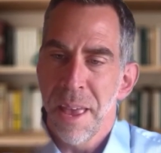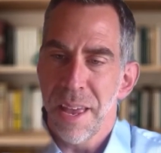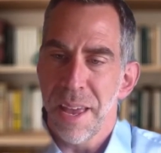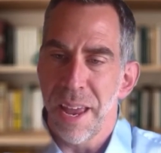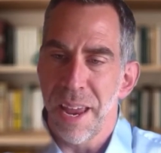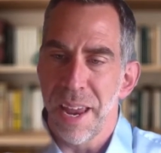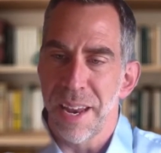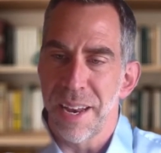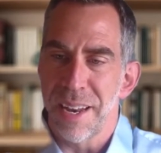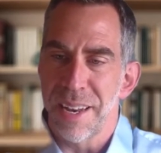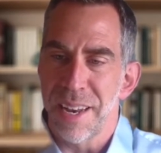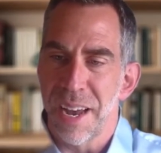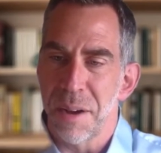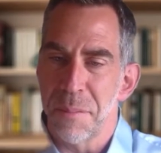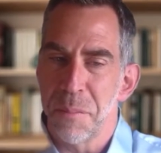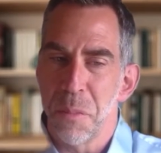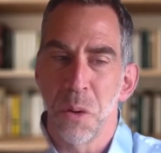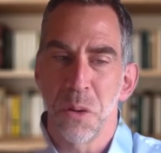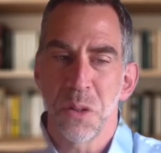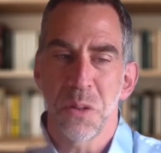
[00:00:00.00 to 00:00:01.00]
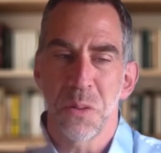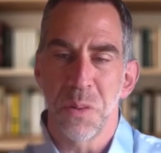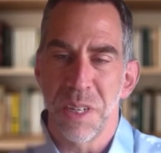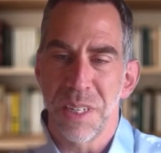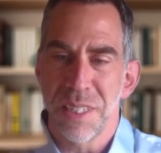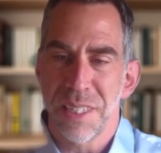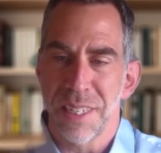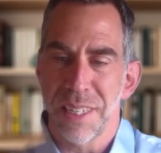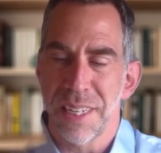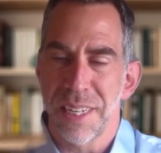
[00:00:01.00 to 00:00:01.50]
And most
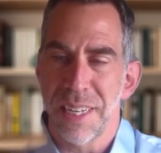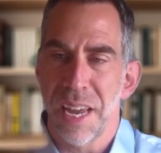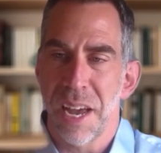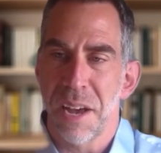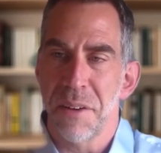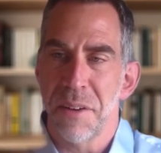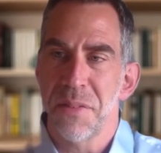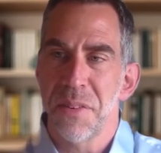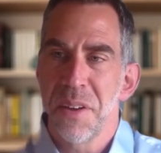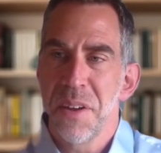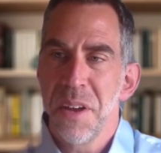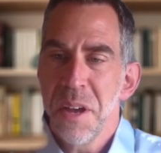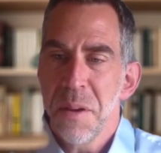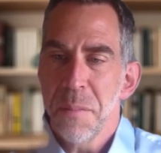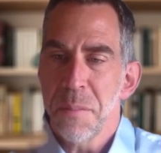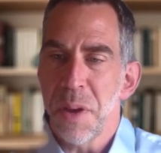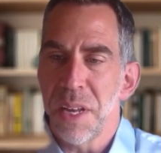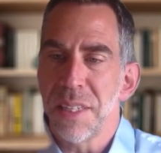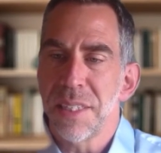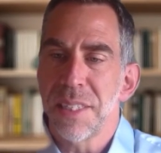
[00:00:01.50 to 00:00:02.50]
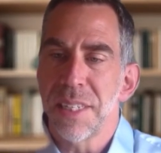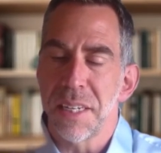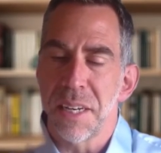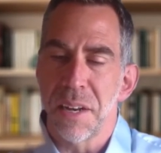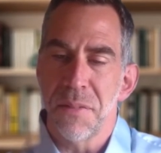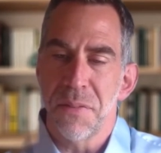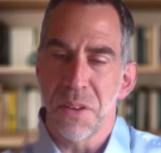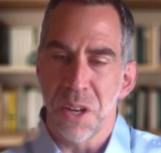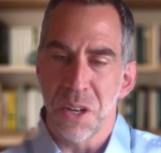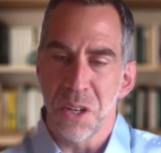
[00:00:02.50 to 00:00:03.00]
recently, have made
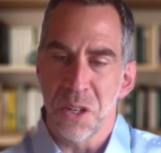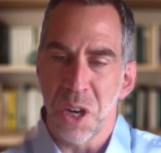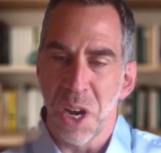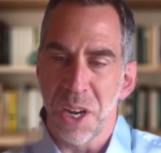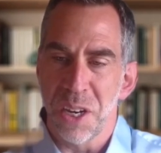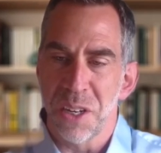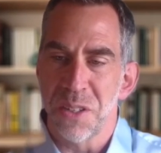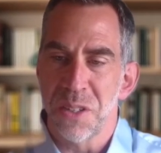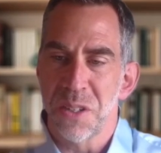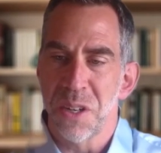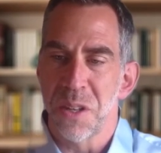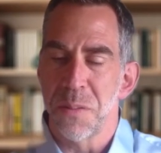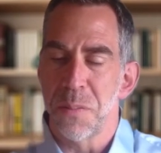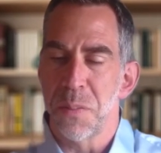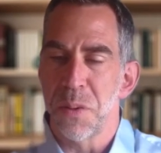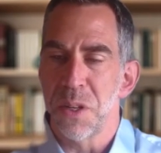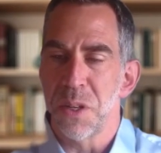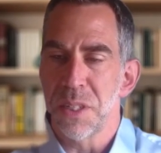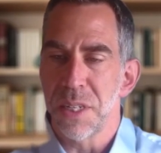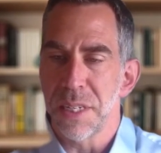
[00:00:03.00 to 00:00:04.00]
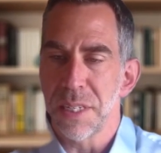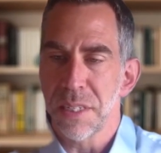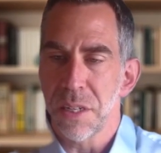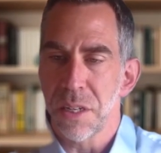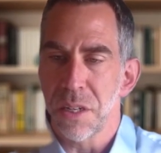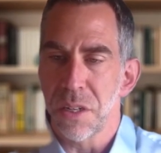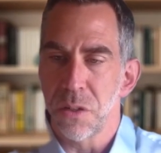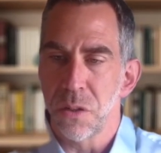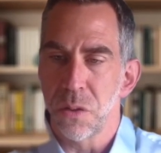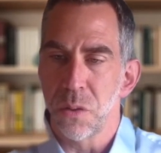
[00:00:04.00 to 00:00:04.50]
significant changes to the business
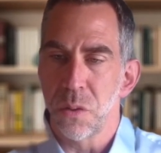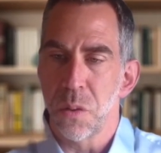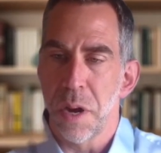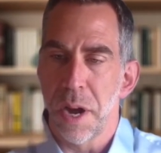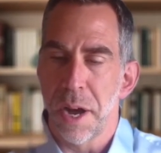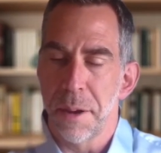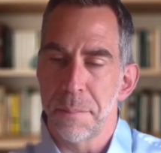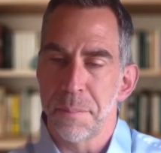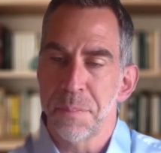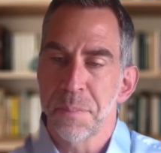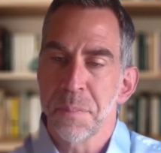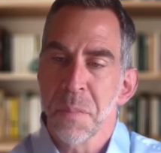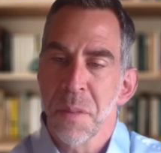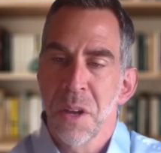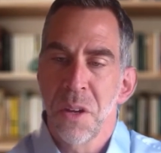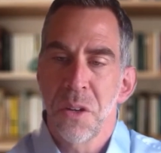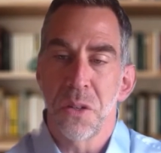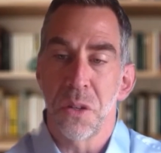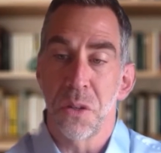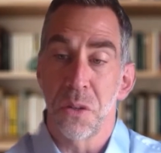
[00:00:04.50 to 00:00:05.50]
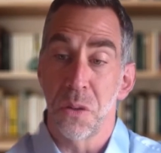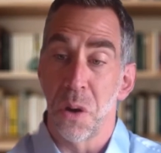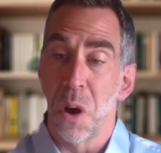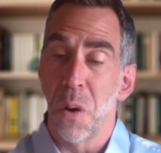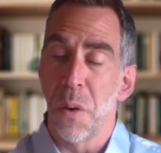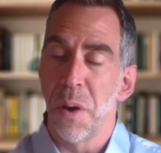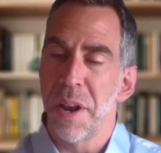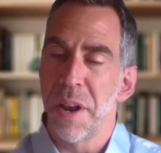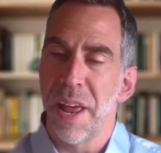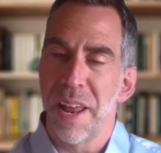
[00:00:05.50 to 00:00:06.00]
to
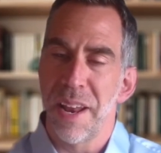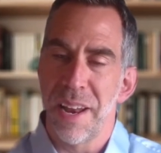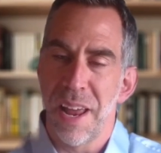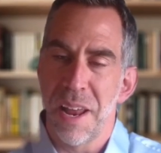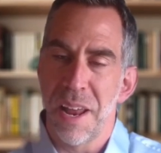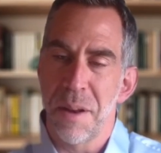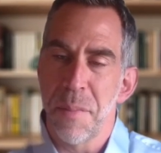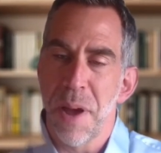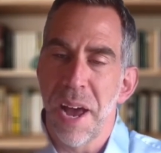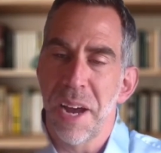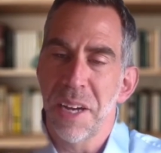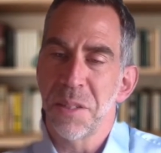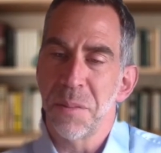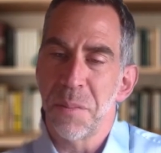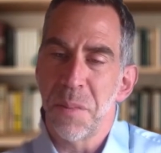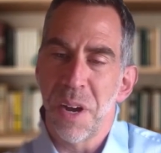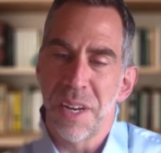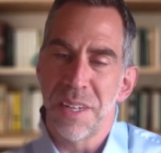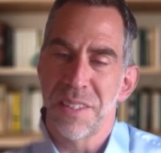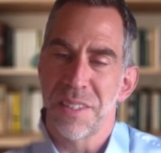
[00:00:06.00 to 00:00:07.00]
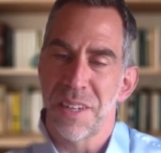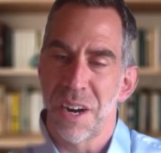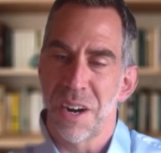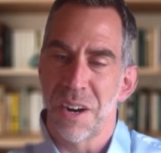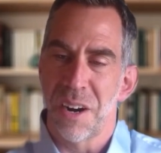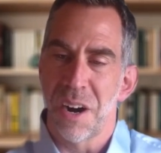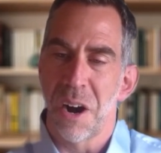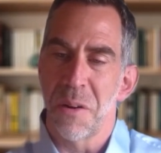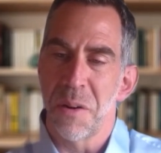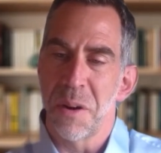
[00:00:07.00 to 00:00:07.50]
grow it and maximize
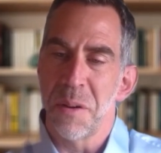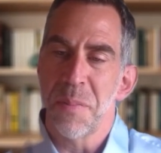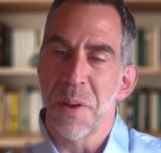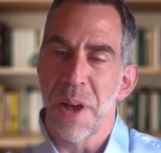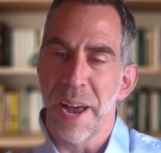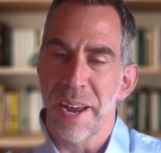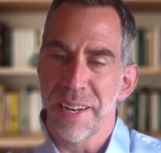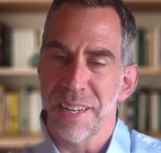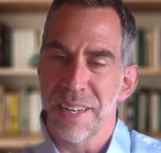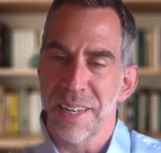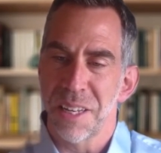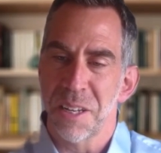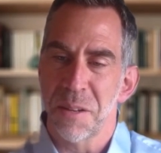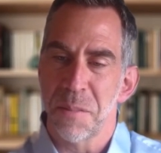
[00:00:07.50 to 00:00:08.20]
our impact in the